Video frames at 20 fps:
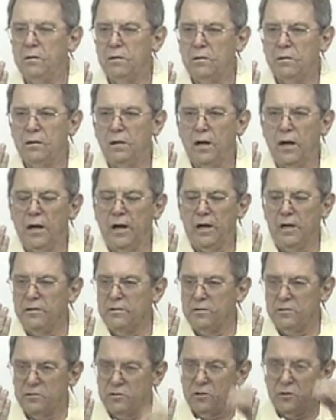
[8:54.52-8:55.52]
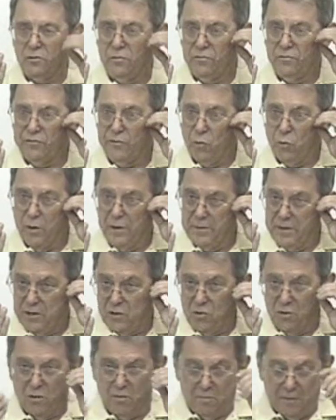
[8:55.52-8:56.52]
for women to
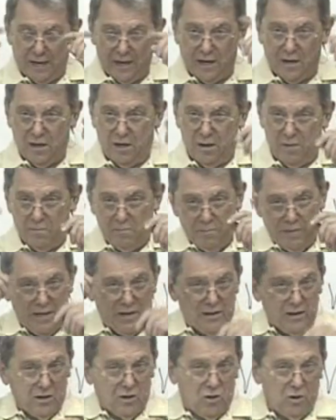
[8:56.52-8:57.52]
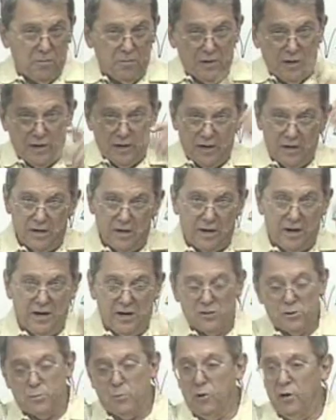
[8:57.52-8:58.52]
go and make up and men to comb their hair and
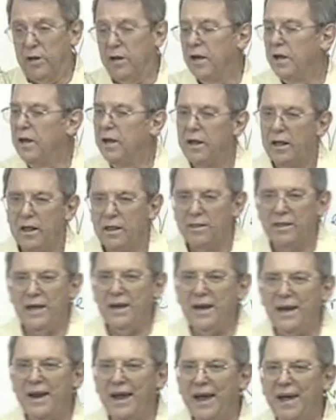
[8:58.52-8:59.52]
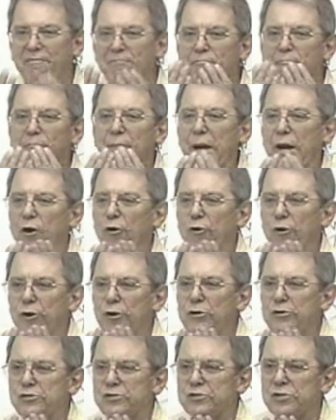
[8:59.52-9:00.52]
hairspray. They didn't have
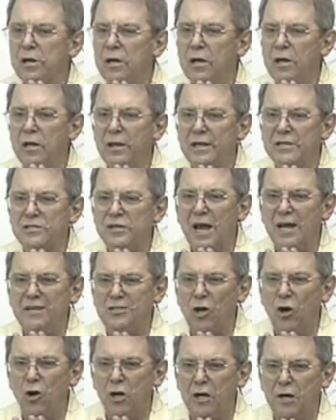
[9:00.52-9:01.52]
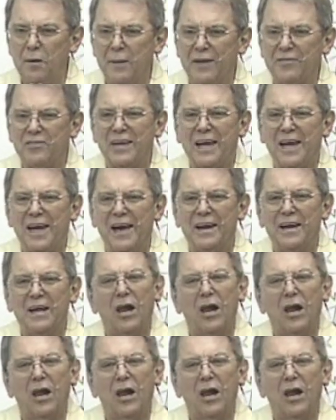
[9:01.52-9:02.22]
mirrors. It's not talking about the kind of